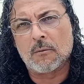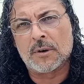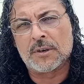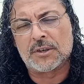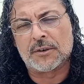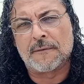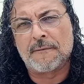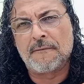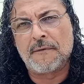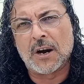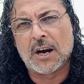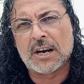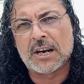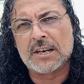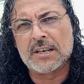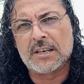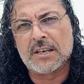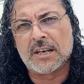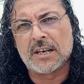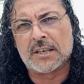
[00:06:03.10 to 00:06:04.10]
with your
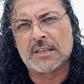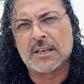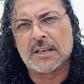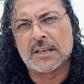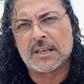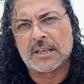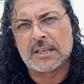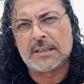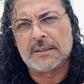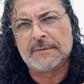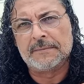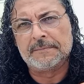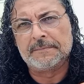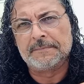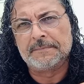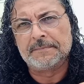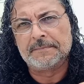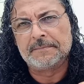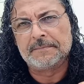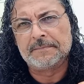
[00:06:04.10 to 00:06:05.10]
fucking dignity.
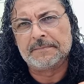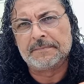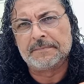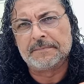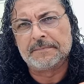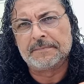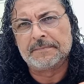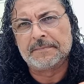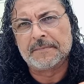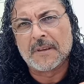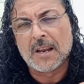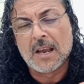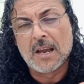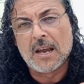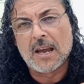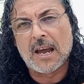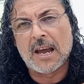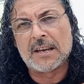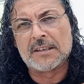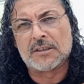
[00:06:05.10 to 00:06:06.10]

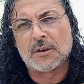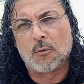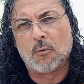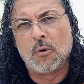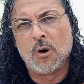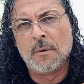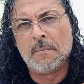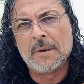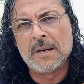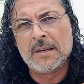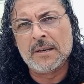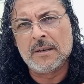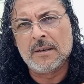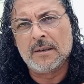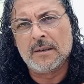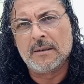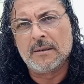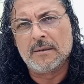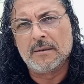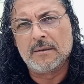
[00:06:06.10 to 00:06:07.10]
As a woman,
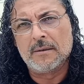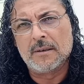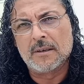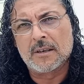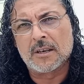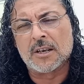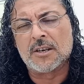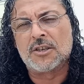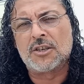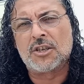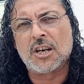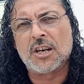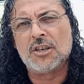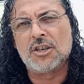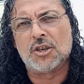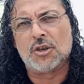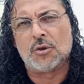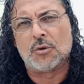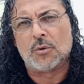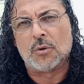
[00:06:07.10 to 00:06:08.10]

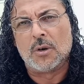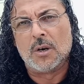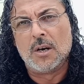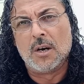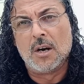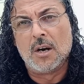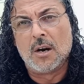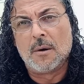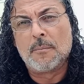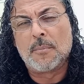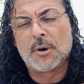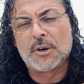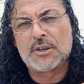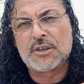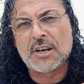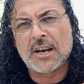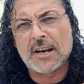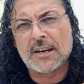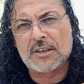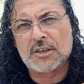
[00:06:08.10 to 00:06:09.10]
continue.
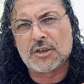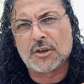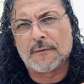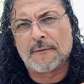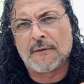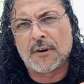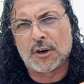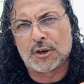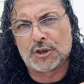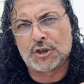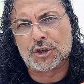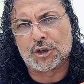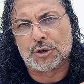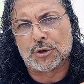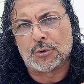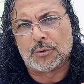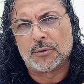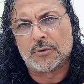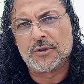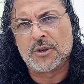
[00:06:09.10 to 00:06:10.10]
Protect your
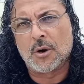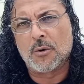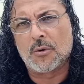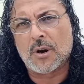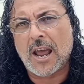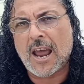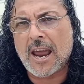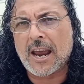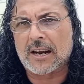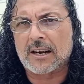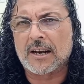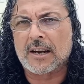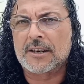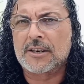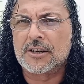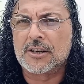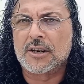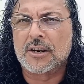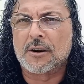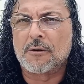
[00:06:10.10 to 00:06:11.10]
virtue. Don't act
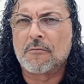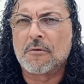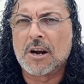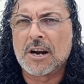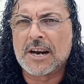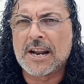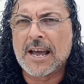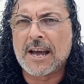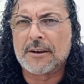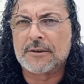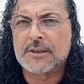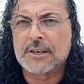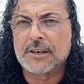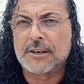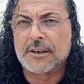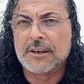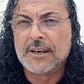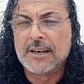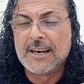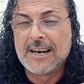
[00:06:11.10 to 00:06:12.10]
like you're going to run out
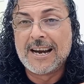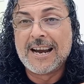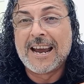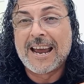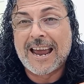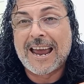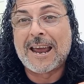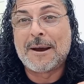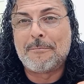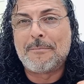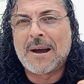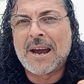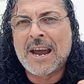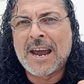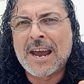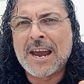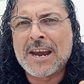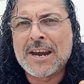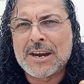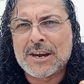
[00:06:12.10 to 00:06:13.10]
there and
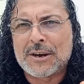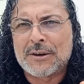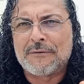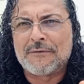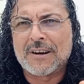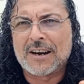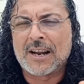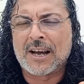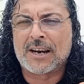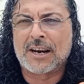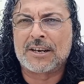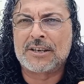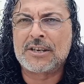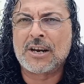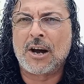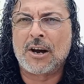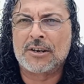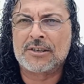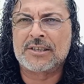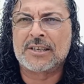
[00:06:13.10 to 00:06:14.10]
behave like a
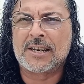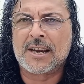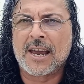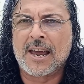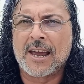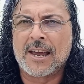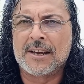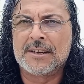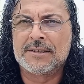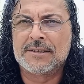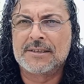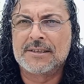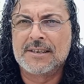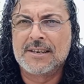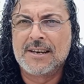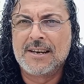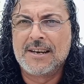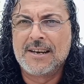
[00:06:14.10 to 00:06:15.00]
toxic ass